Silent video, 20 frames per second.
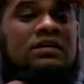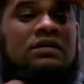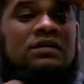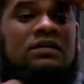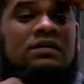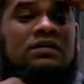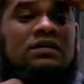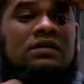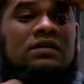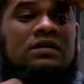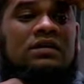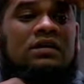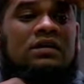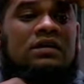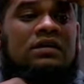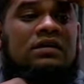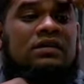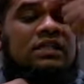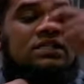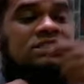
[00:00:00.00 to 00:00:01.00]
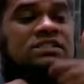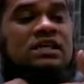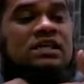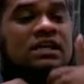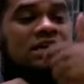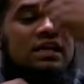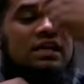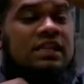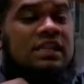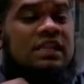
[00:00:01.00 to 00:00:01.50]
here. It's
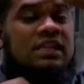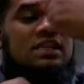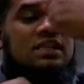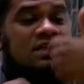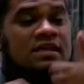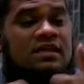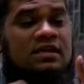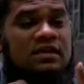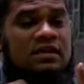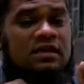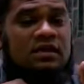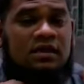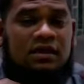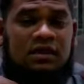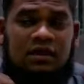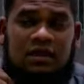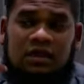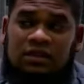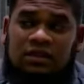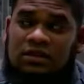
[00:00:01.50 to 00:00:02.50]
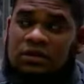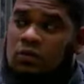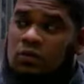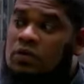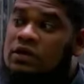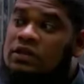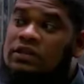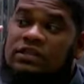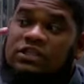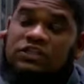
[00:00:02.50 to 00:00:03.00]
the length, and
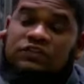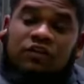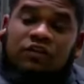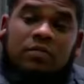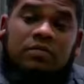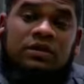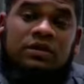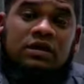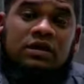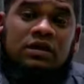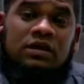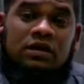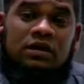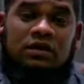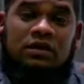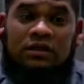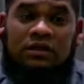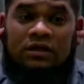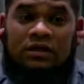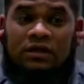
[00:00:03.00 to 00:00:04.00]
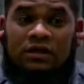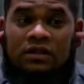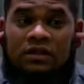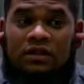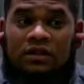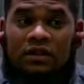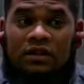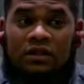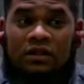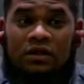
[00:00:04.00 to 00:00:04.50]
the width is from here
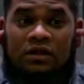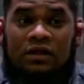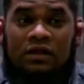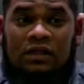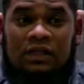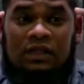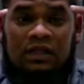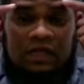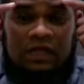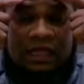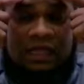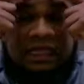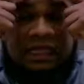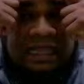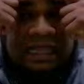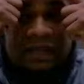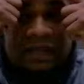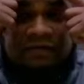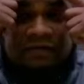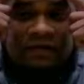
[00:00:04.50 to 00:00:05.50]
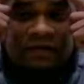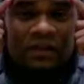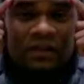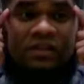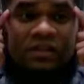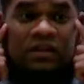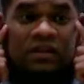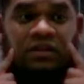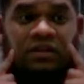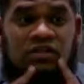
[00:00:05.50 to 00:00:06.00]
till here.
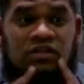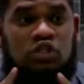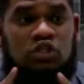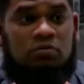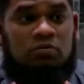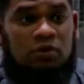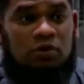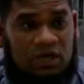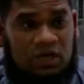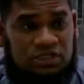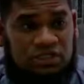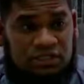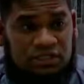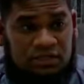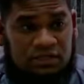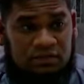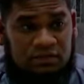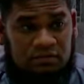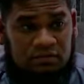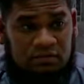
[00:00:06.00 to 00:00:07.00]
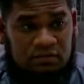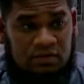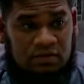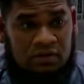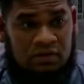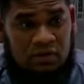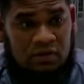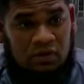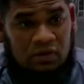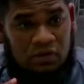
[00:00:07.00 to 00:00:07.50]
Everything needs to be washed.
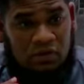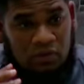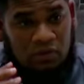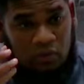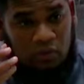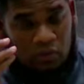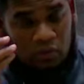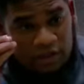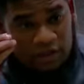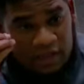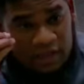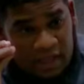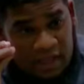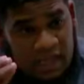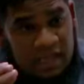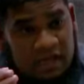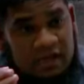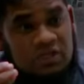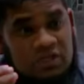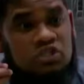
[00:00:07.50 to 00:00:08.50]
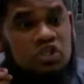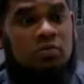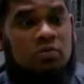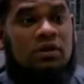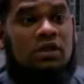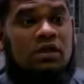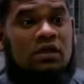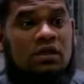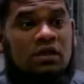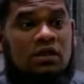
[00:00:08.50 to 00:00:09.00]
All the hair needs
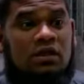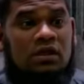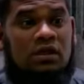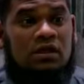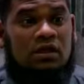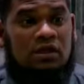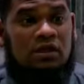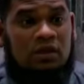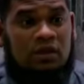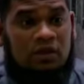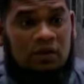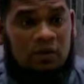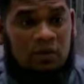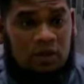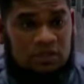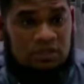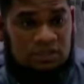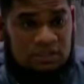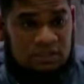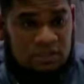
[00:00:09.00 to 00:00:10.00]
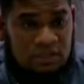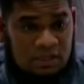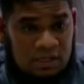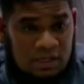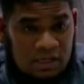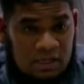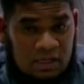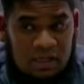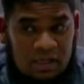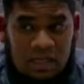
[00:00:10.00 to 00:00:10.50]
to be washed.
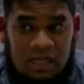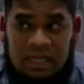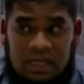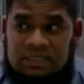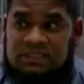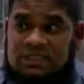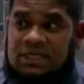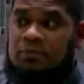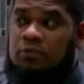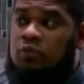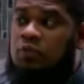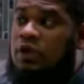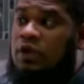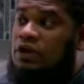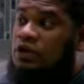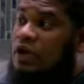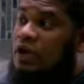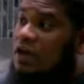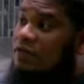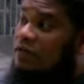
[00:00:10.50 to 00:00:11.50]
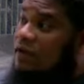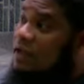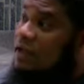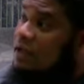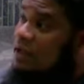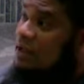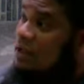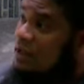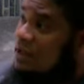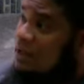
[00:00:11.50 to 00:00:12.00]
Except when you have
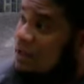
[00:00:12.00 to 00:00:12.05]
